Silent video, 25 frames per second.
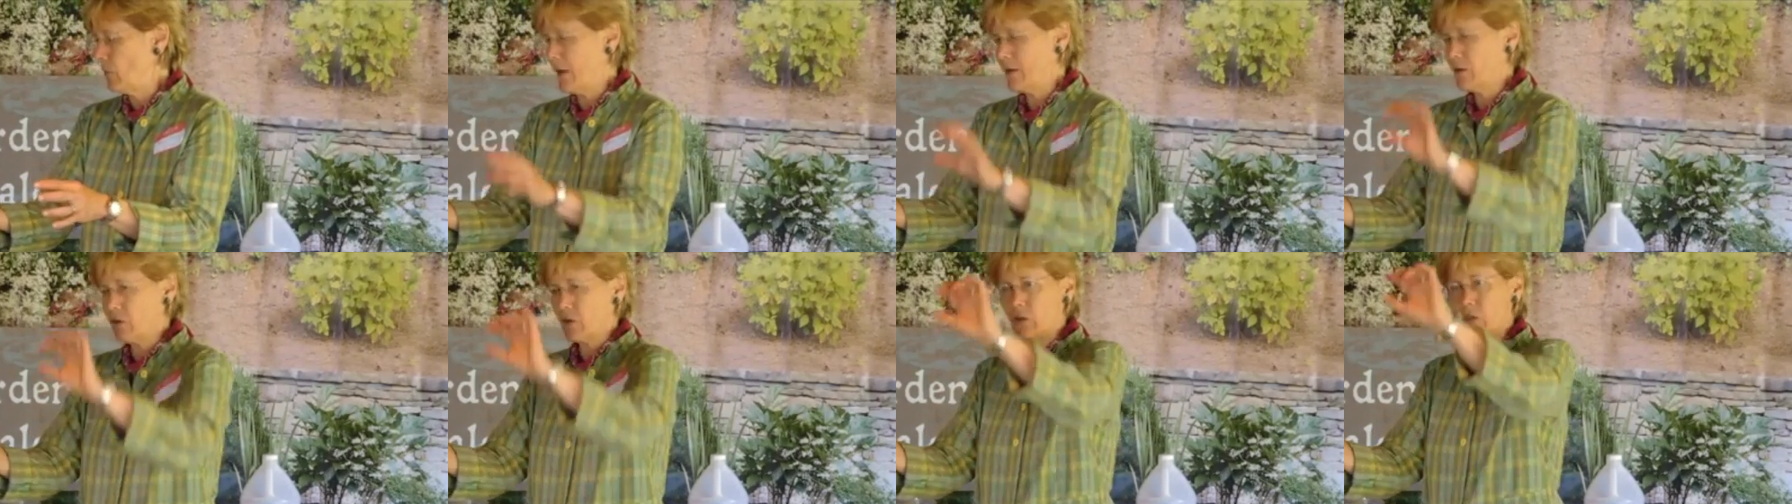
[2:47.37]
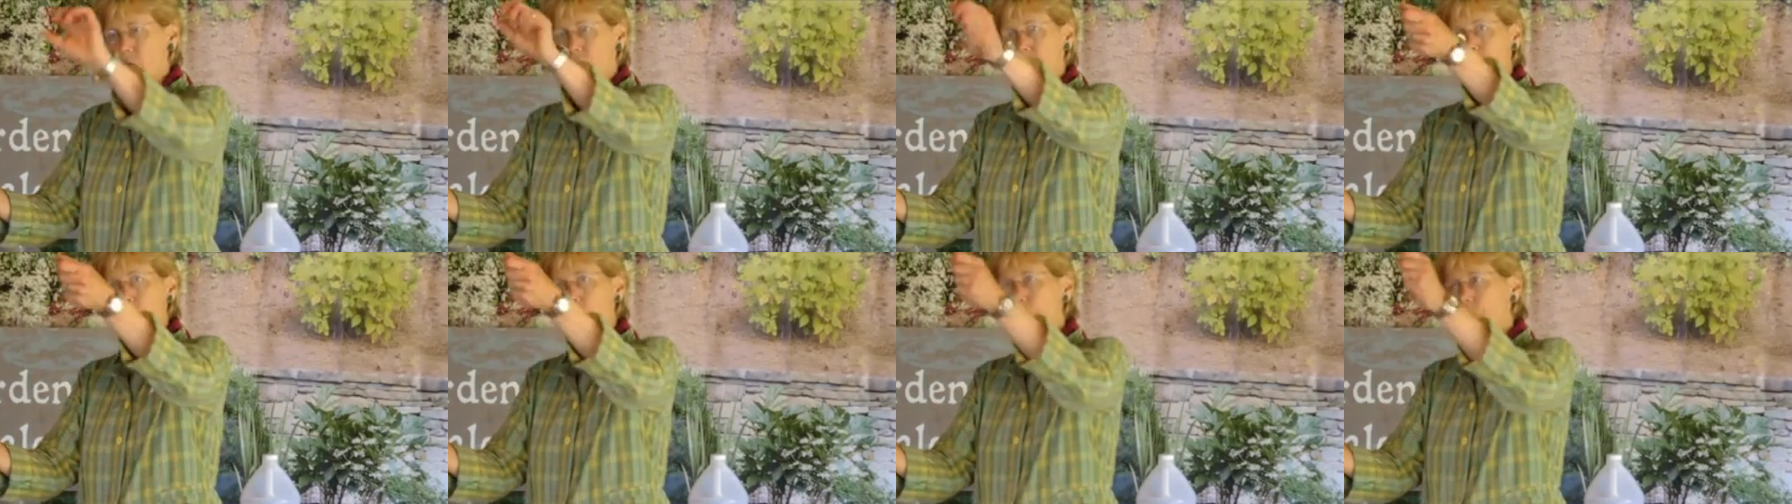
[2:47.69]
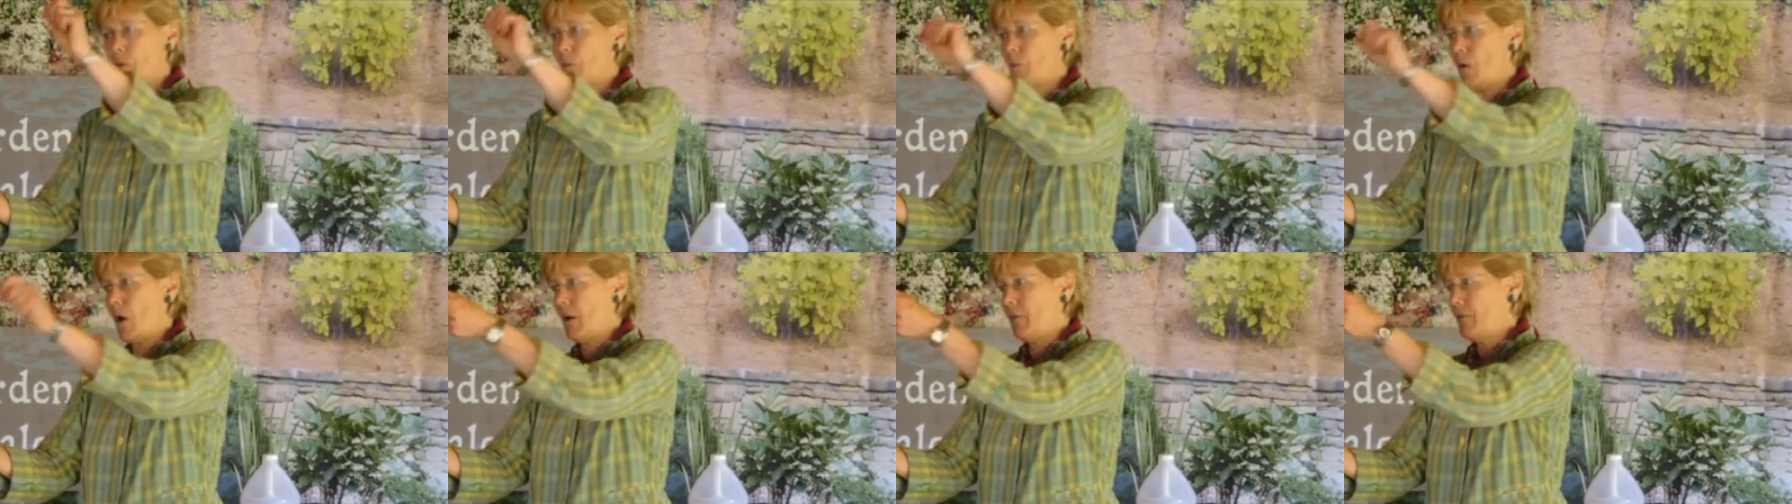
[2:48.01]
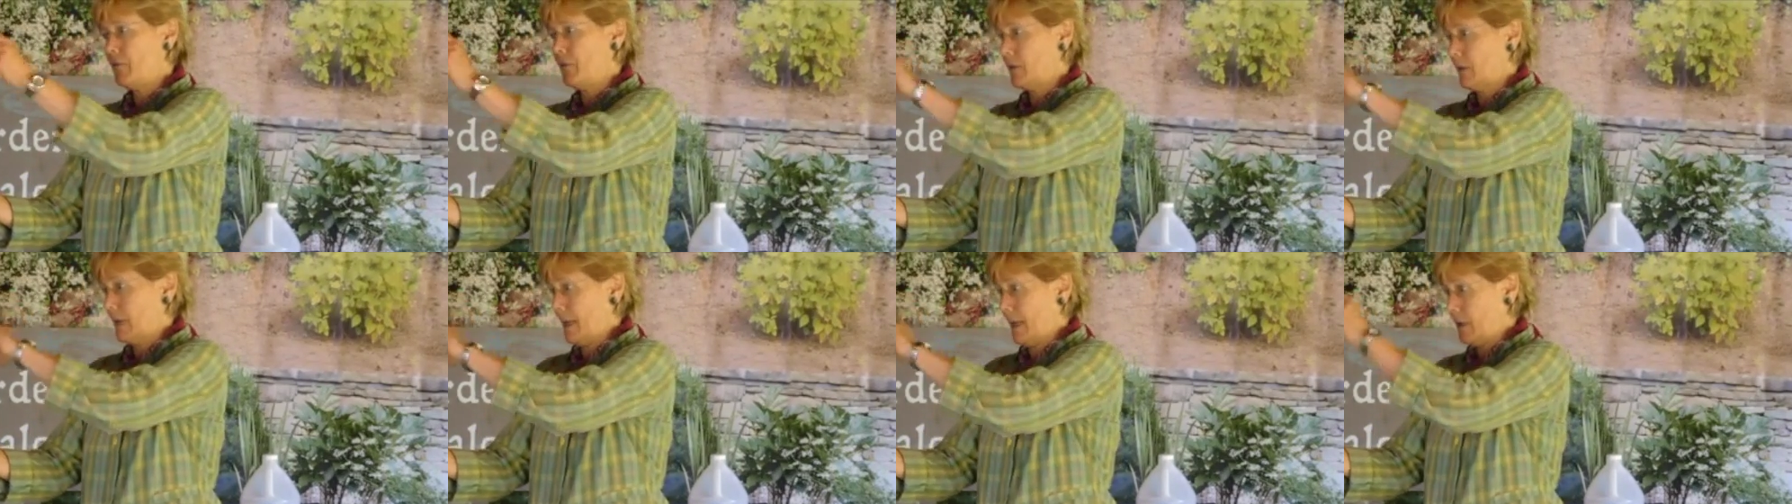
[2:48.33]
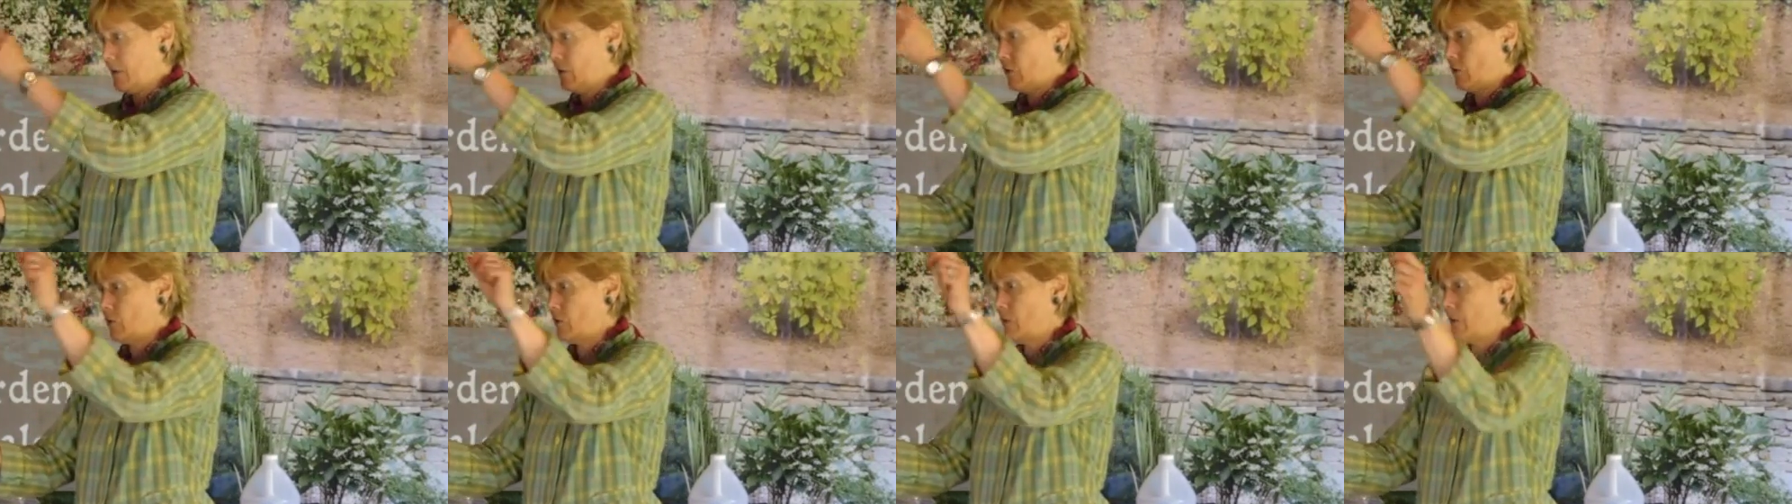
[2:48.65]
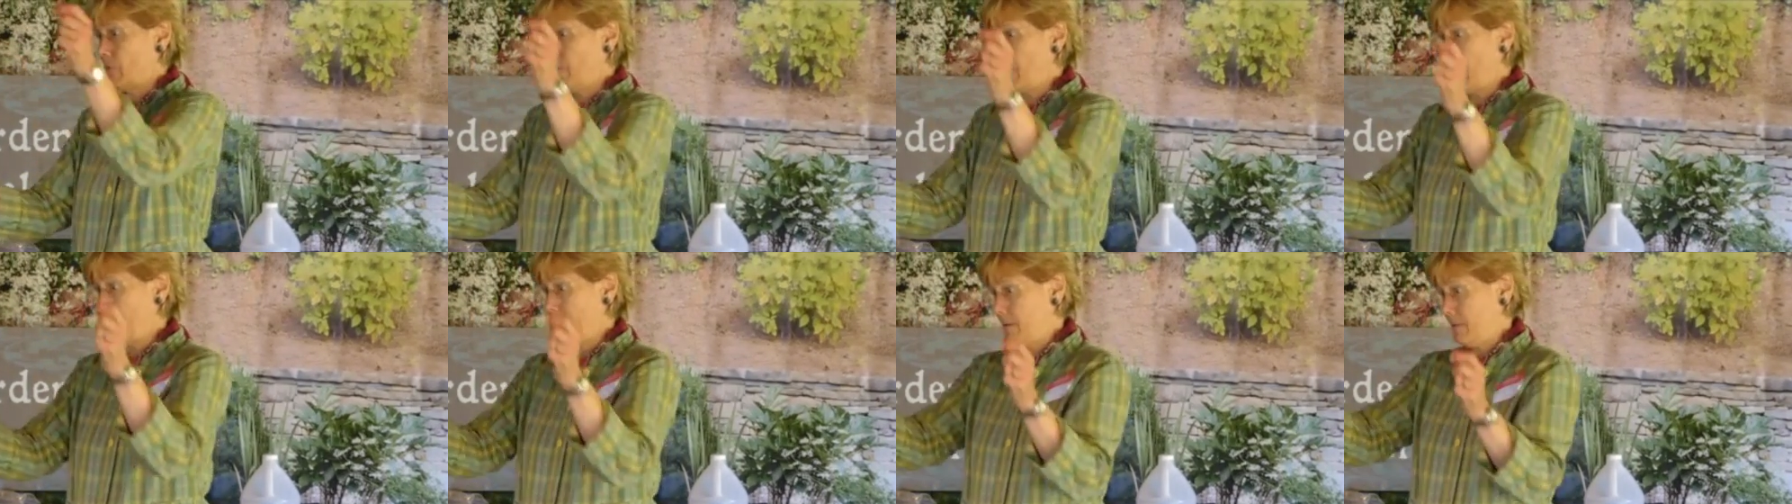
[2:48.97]
I just snipped them off the edges
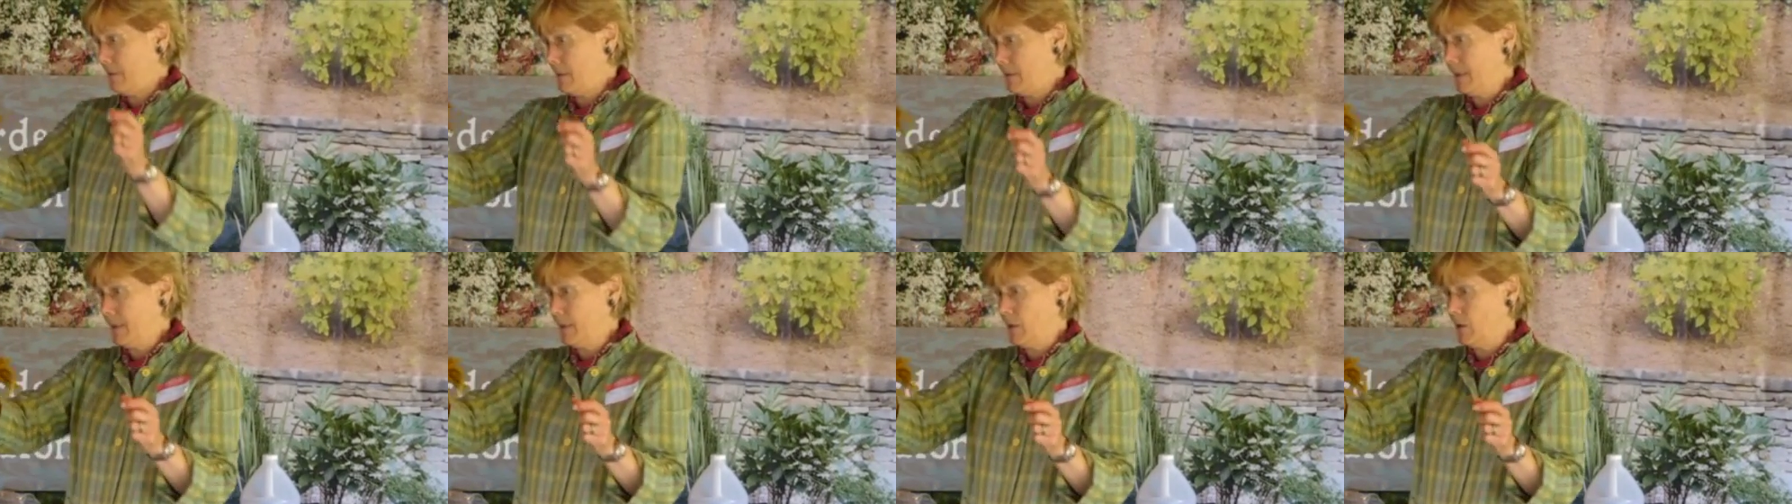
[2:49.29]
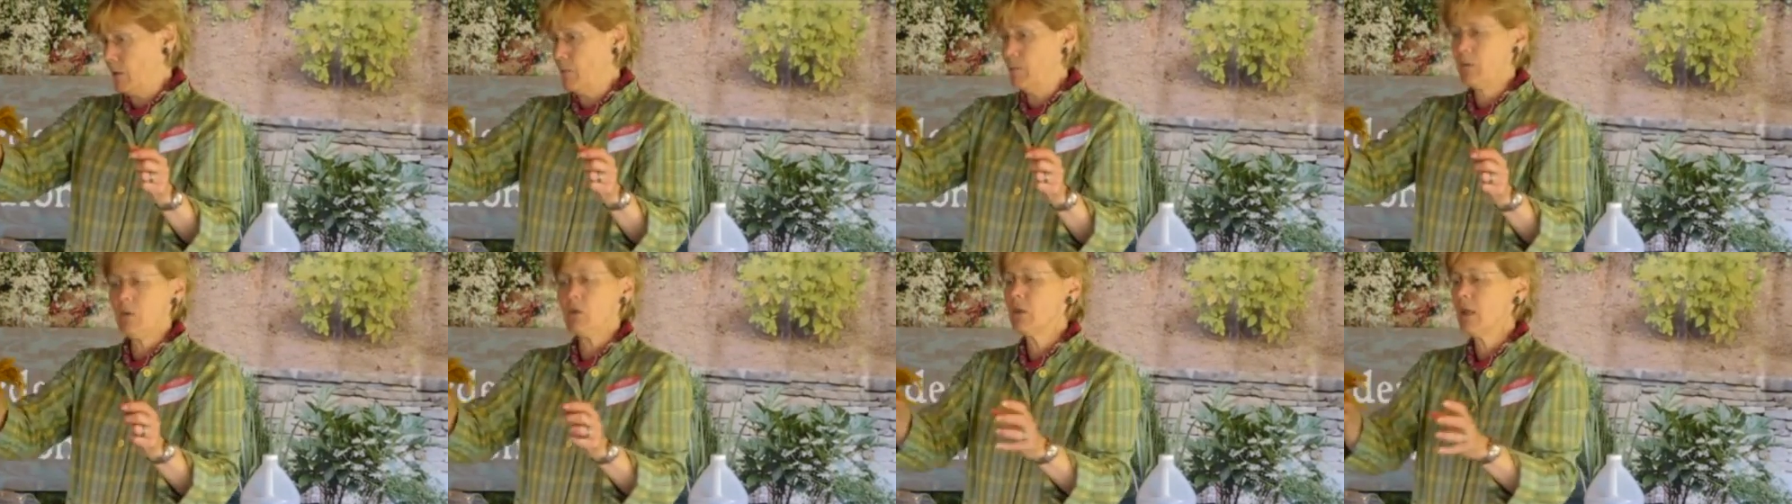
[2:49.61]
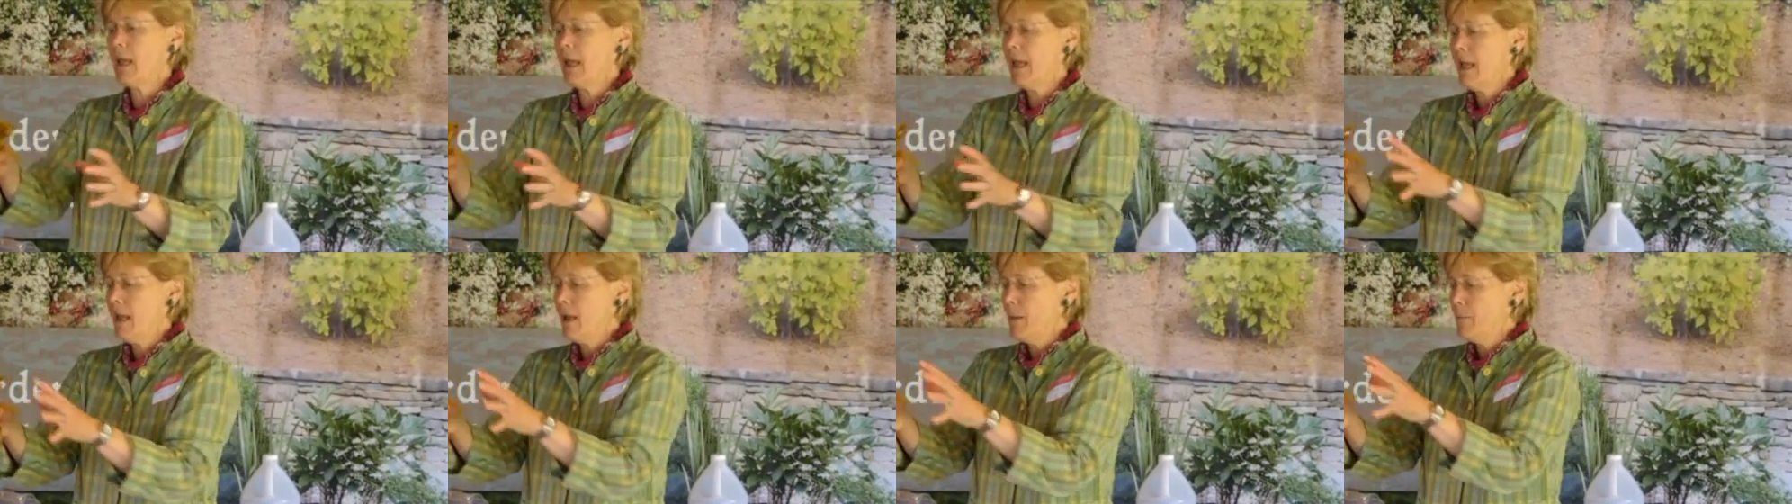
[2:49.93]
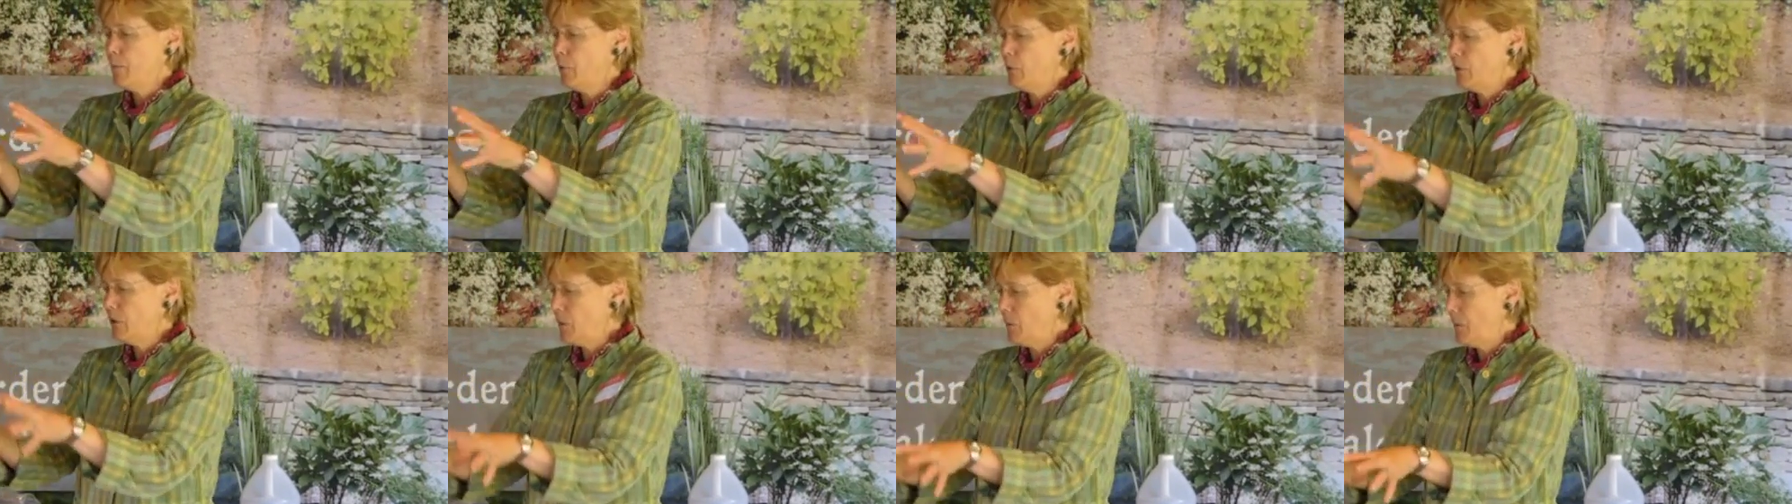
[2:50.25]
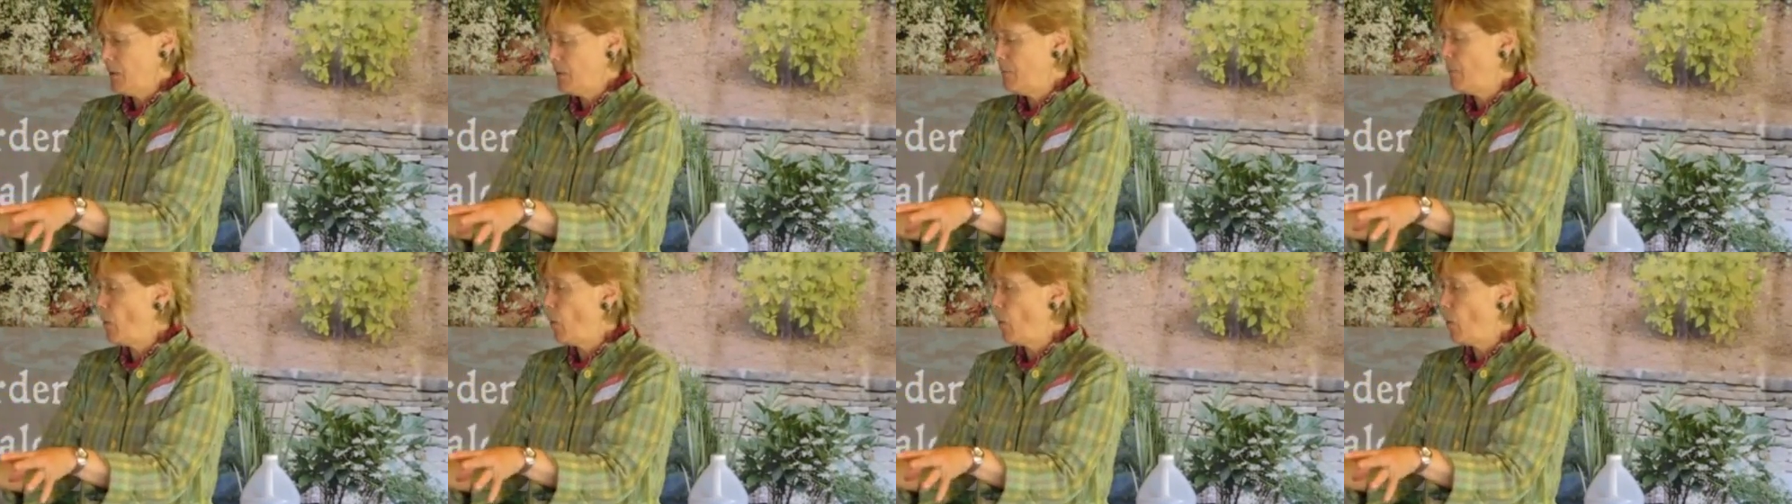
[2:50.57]
of my limbs, put them in